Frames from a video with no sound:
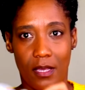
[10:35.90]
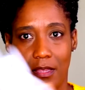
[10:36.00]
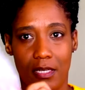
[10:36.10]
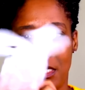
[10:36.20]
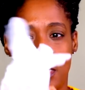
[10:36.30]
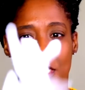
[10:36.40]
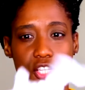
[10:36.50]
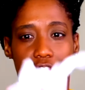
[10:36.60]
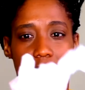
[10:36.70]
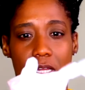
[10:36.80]
this
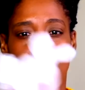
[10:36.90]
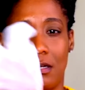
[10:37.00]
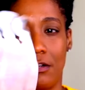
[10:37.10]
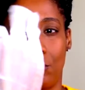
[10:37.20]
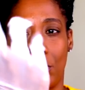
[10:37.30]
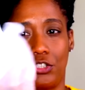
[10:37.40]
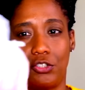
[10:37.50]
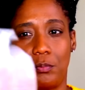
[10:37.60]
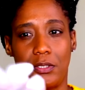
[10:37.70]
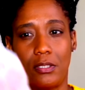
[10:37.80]
is the glove. Once
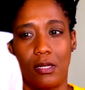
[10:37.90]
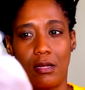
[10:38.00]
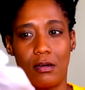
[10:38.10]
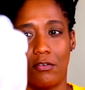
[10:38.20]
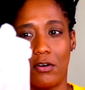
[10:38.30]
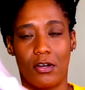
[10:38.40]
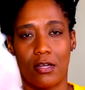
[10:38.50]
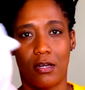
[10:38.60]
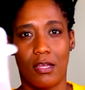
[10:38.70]
you put the glove on,